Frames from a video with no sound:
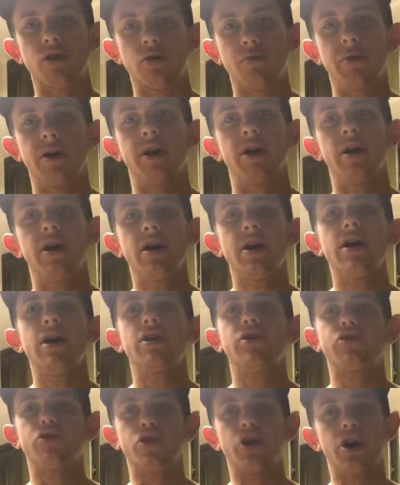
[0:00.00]
a little bit,
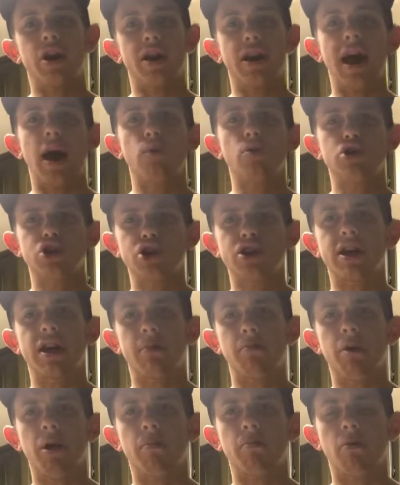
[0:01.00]
it's good. And I would just get a
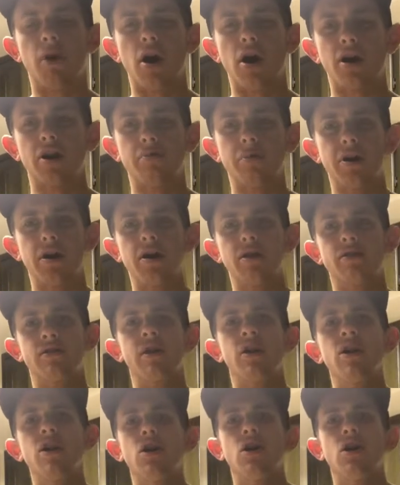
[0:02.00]
pump product, because